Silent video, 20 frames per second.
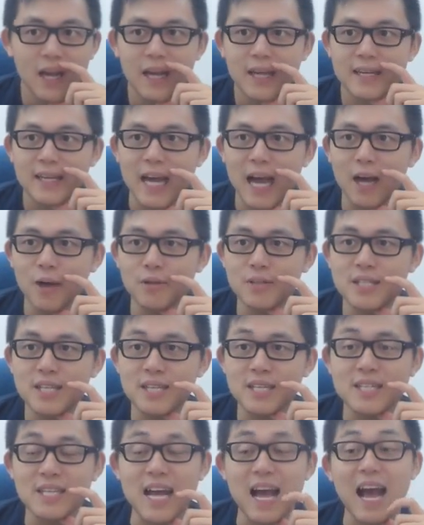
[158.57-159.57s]

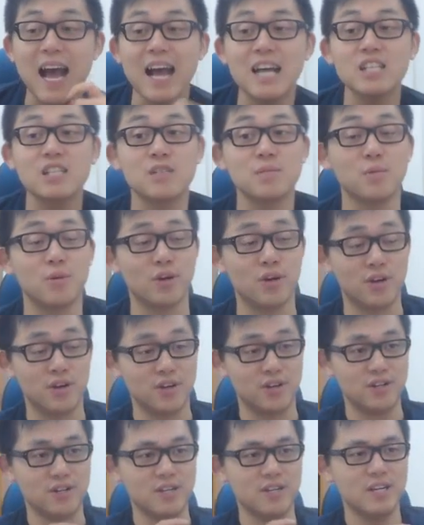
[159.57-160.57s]
Countess
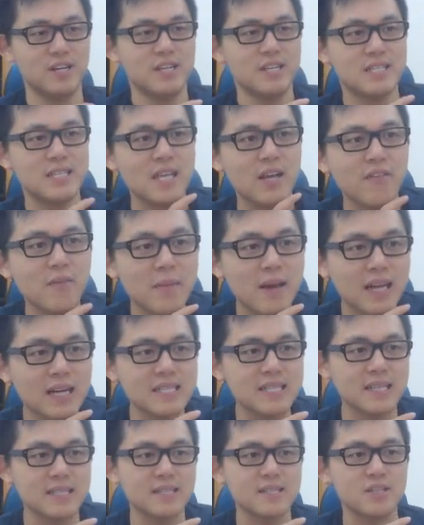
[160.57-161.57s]
Ashmore, 7 mana
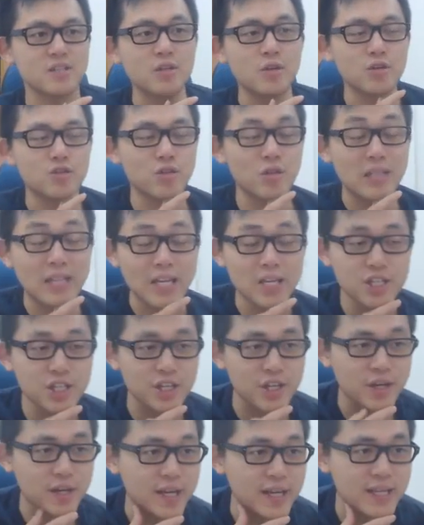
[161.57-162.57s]
6 neutral
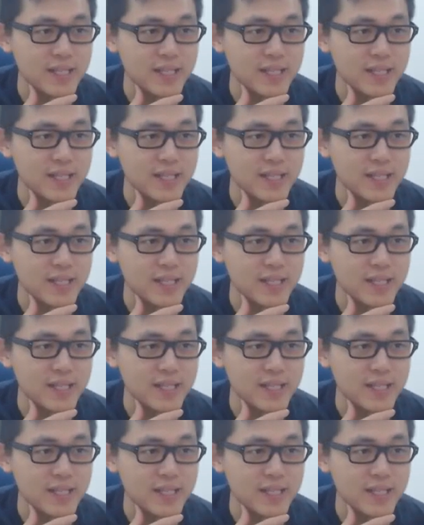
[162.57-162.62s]
legendary.